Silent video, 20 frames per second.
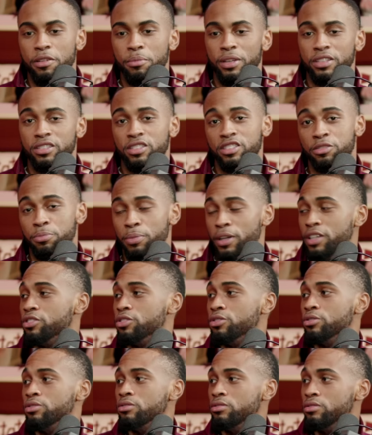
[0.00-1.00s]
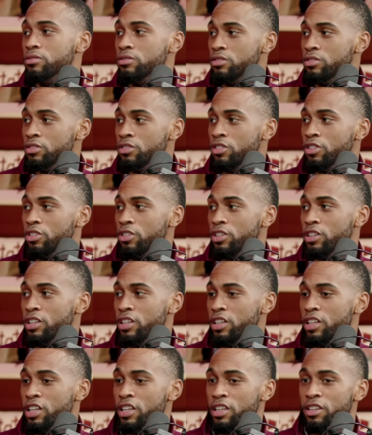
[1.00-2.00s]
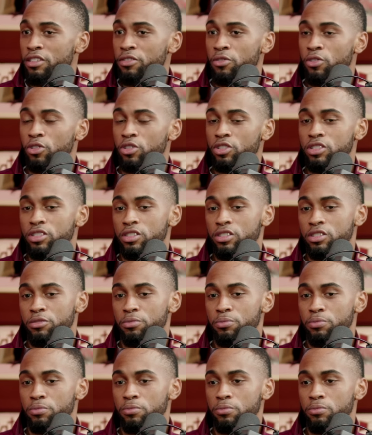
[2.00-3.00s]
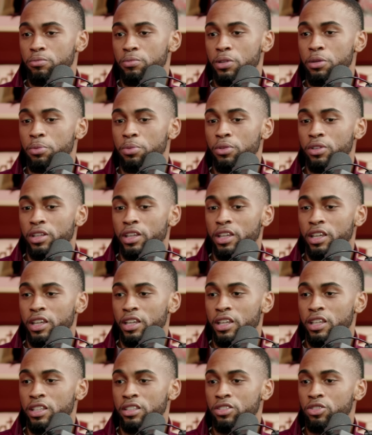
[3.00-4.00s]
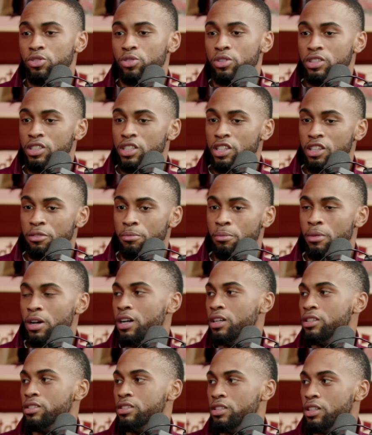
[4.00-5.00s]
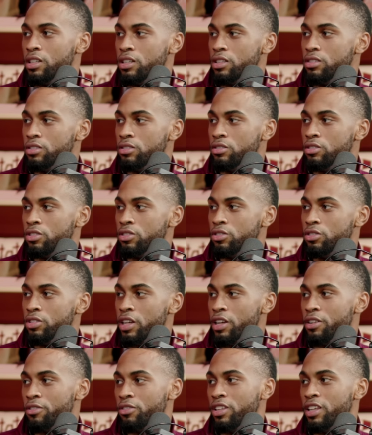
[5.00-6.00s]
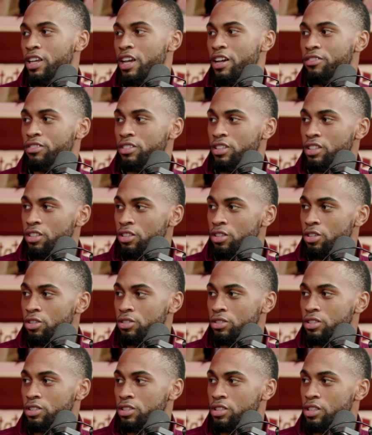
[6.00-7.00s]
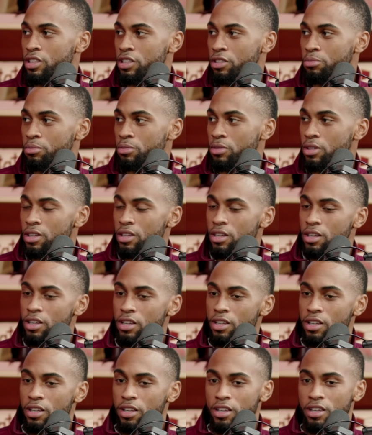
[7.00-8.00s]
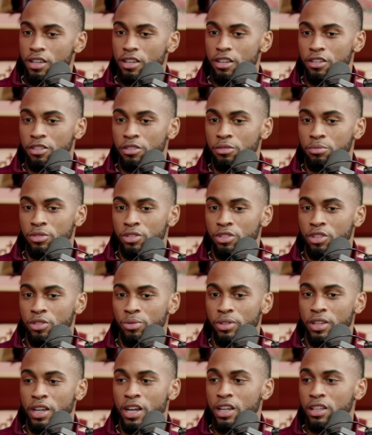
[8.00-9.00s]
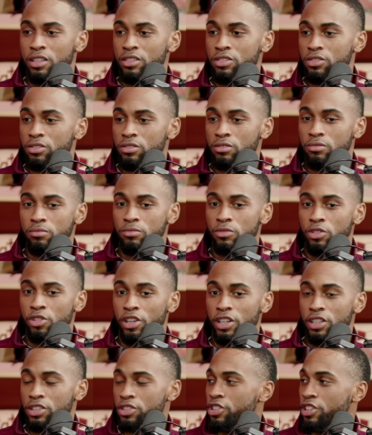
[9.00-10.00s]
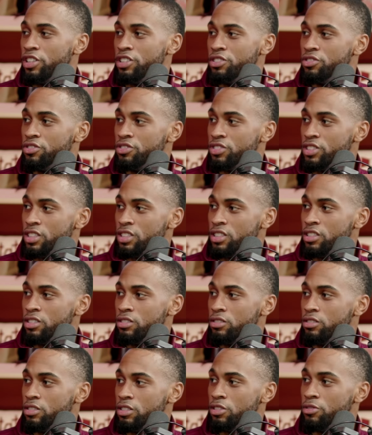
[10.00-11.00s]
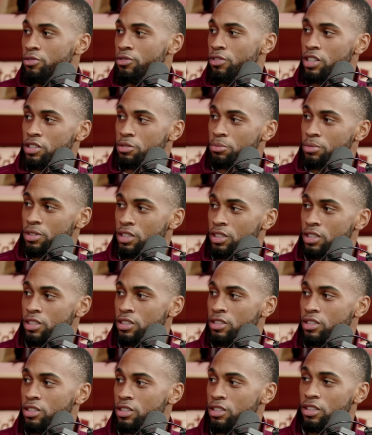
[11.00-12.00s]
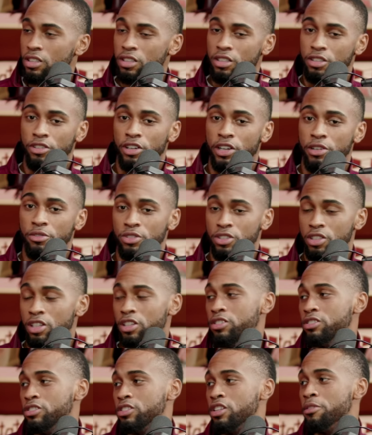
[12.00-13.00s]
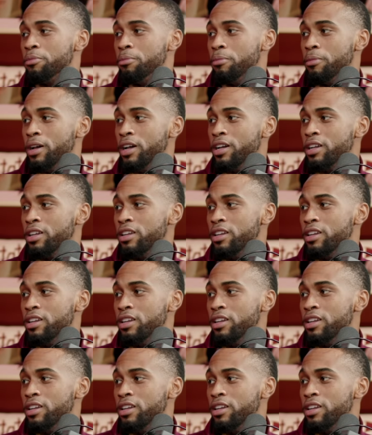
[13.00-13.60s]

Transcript: makes us special. You know, it forces people to get into a team mindset. You know, you can't really have an ego on this team. You know, we got great transfers in, good freshmen in, great returners coming back.